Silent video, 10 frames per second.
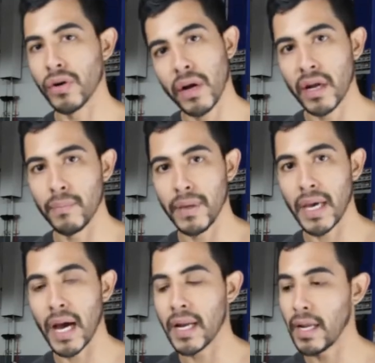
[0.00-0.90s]
you're gonna
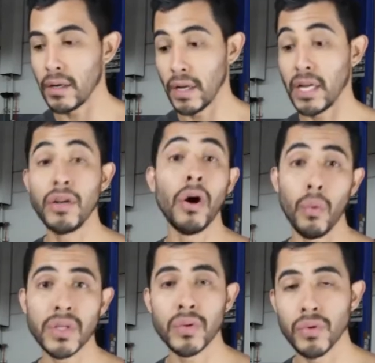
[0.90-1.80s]
be at, and know
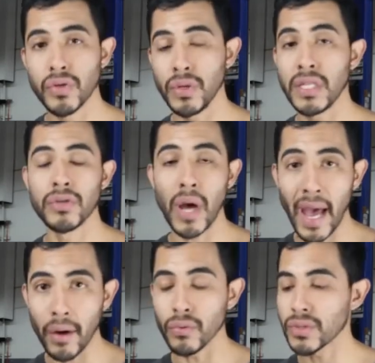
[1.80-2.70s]
what tools you need to
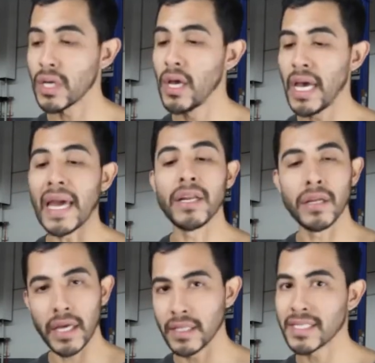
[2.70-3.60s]
house
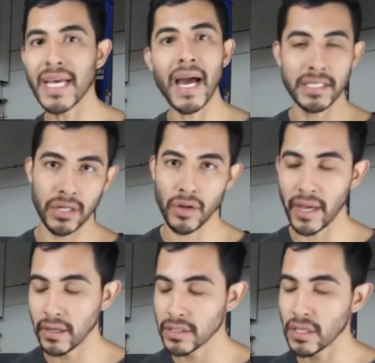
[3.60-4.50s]
and the size and all
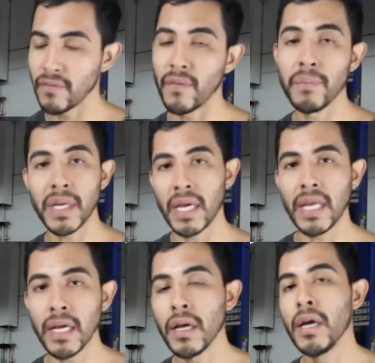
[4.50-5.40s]
that good stuff. From the
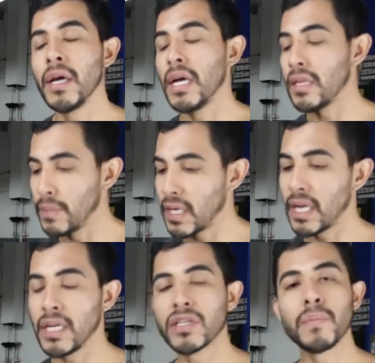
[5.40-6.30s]
beginning,
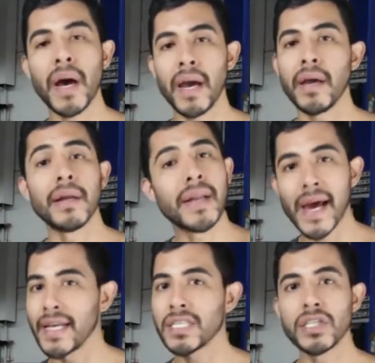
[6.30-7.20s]
just buy a
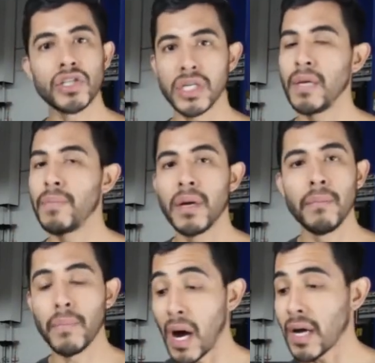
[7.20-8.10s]
nice, cheap
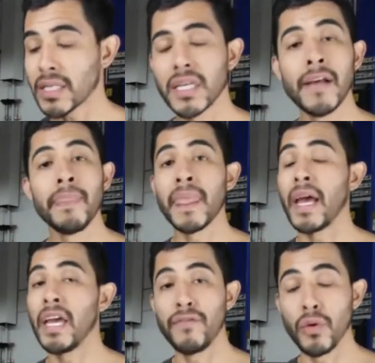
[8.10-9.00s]
box.
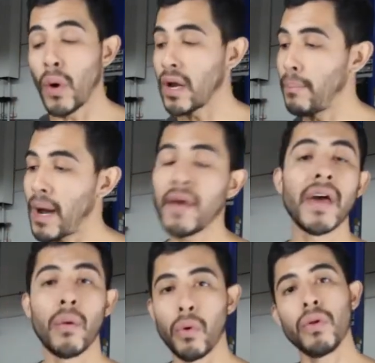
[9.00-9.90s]
If you want to buy
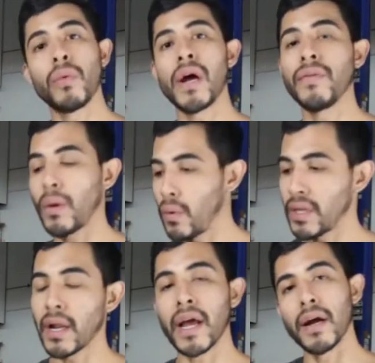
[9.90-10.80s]
that roll around, the
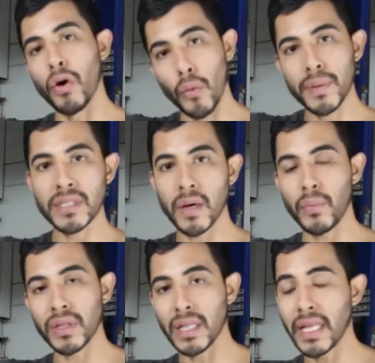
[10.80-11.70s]
one that kind of opens
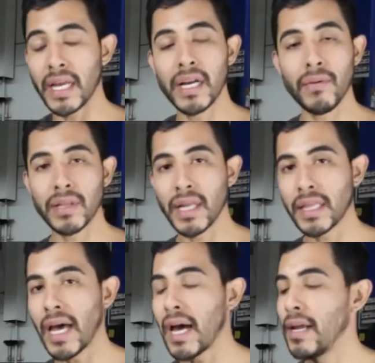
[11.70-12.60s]
up with the lid and everything
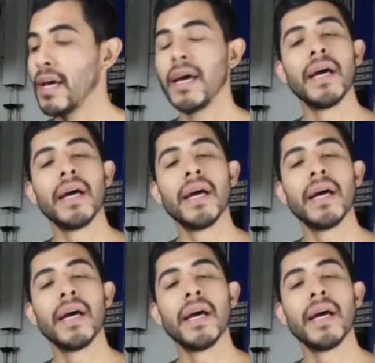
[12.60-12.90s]
like that,